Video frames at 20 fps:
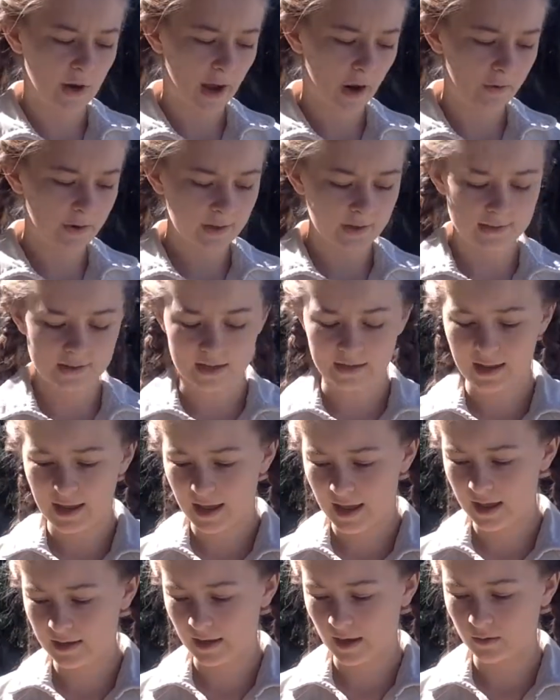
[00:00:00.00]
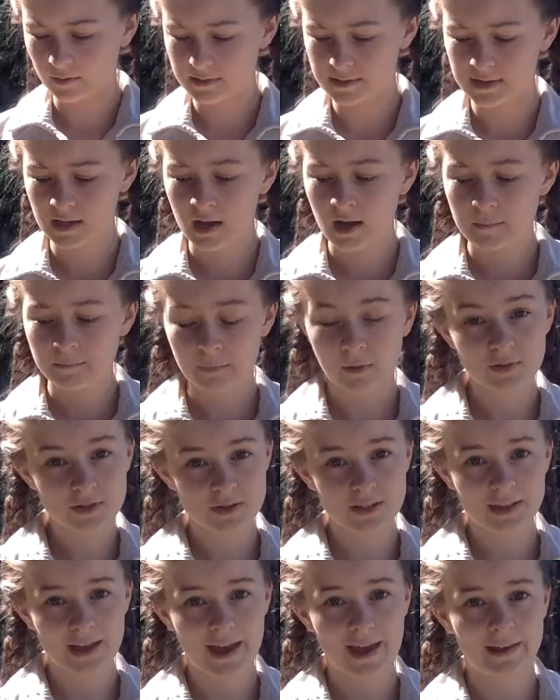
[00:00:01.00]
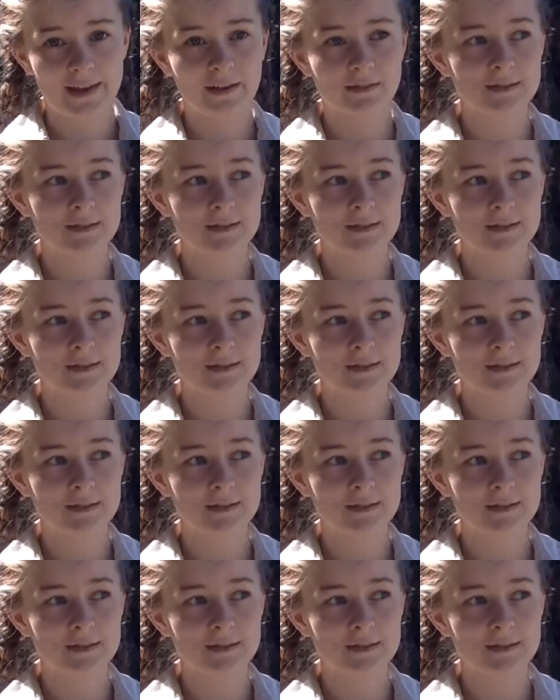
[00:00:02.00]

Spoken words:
outings and hangouts. Mostly hangouts.